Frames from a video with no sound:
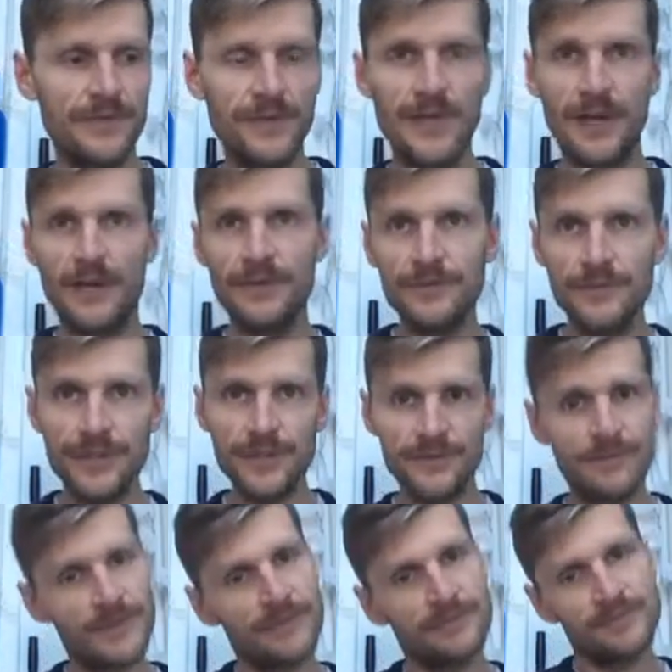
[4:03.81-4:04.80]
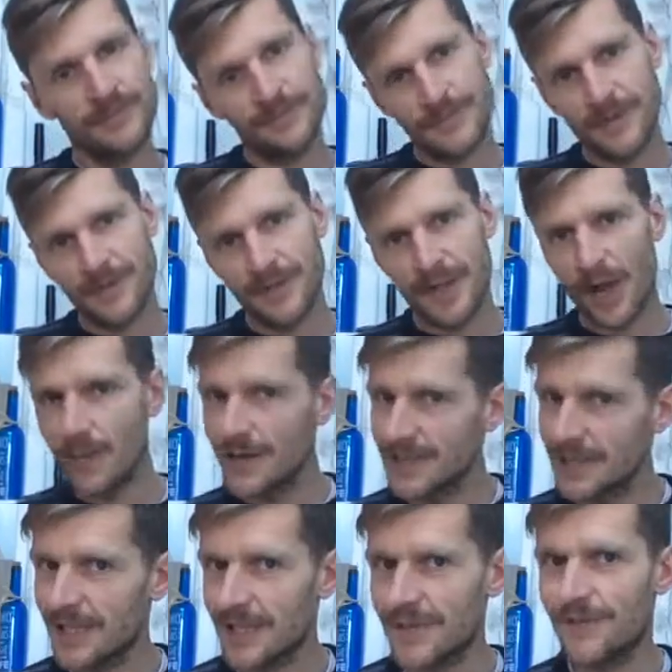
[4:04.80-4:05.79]
to, just go
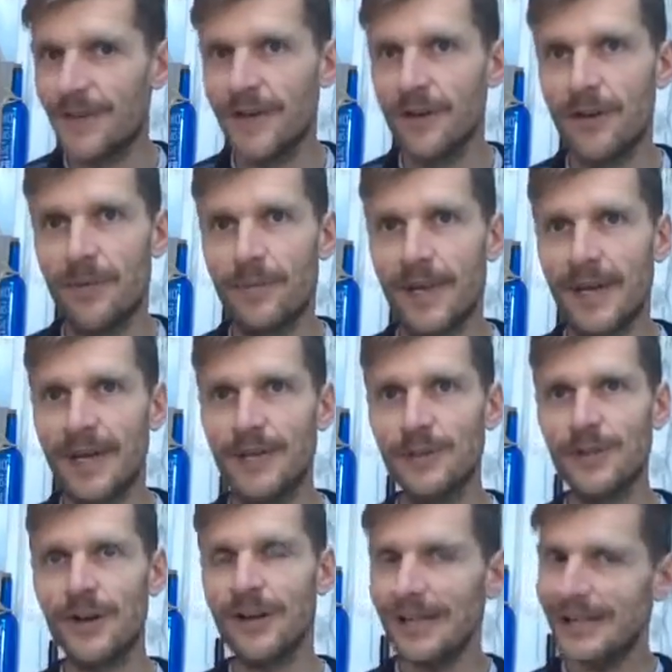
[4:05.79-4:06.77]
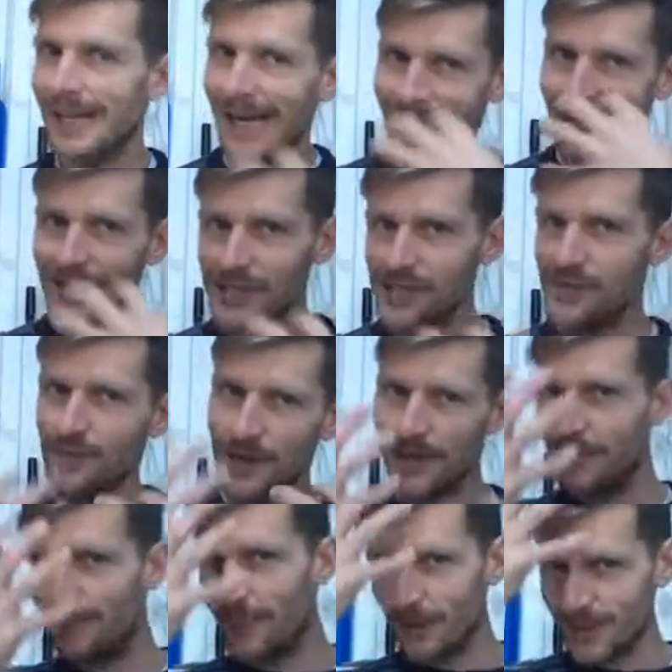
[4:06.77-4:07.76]
into this fear a bit. And it was kind of clashing
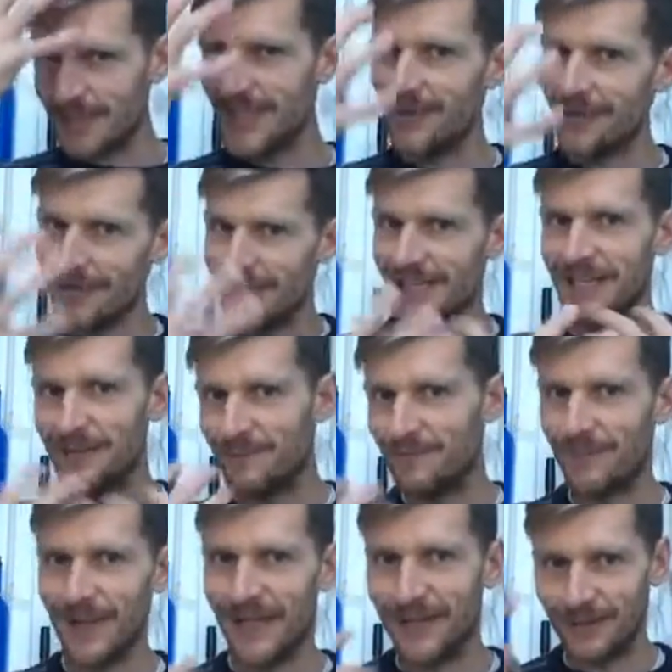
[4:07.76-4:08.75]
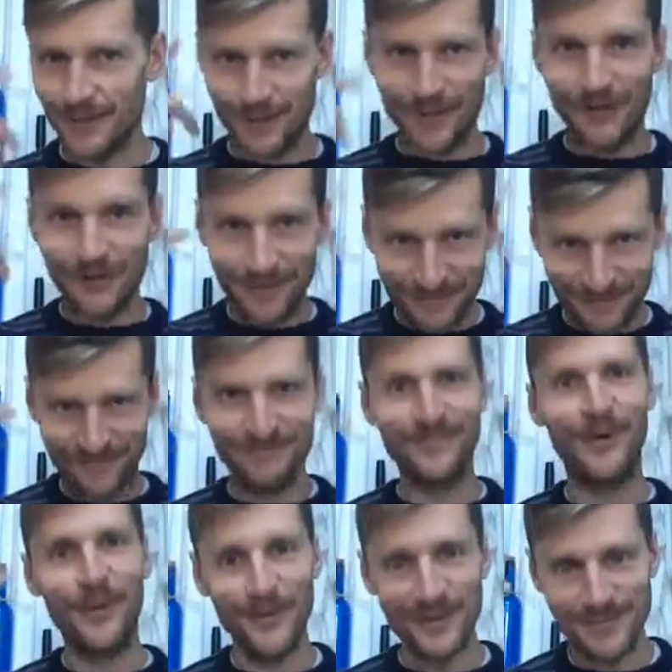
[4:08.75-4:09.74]
with the positivity bit that was kind of
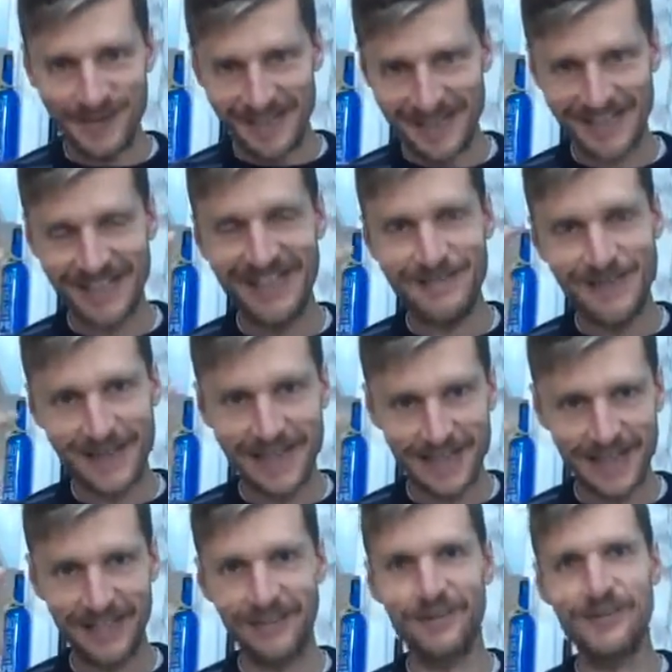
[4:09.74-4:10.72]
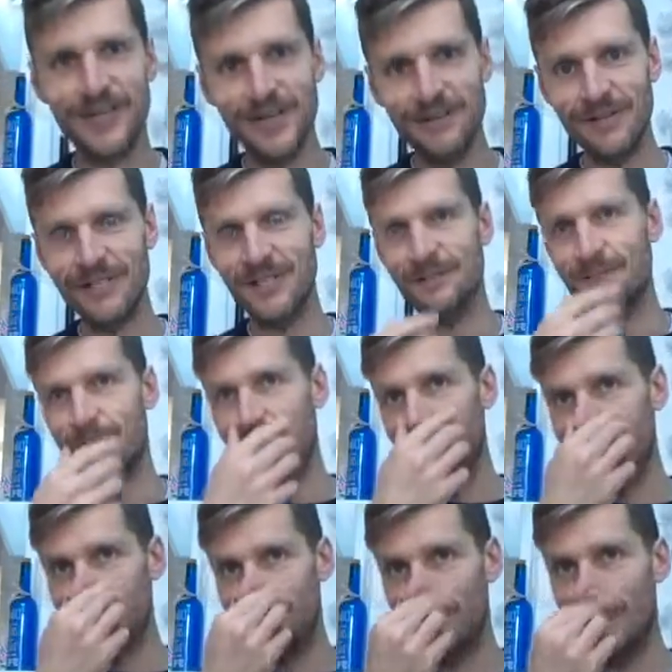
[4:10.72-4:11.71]
automatically being generated
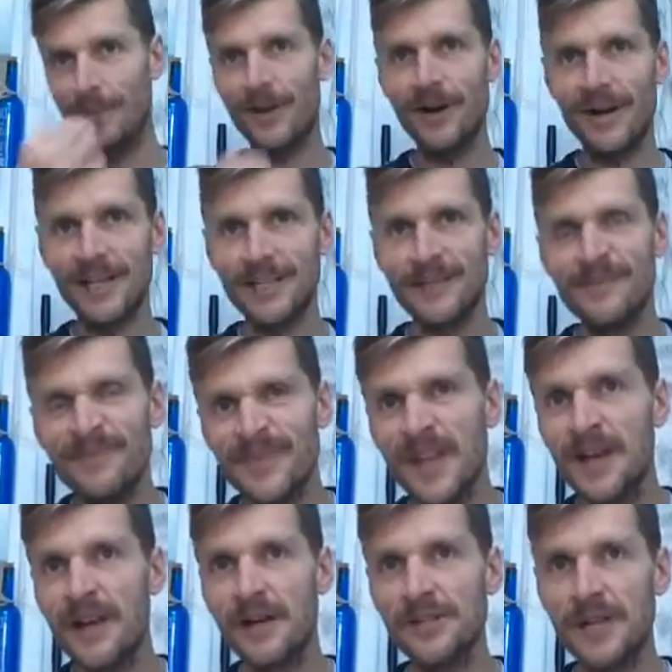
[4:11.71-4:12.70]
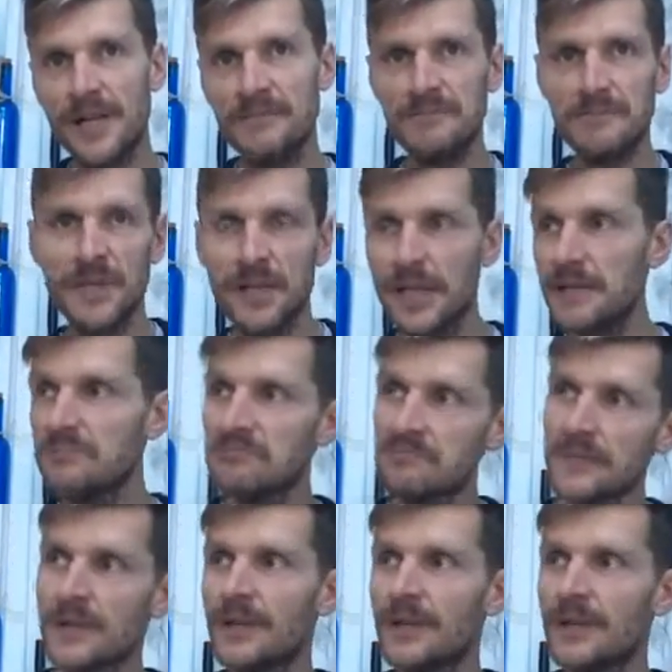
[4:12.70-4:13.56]
by my mind. I was like, okay.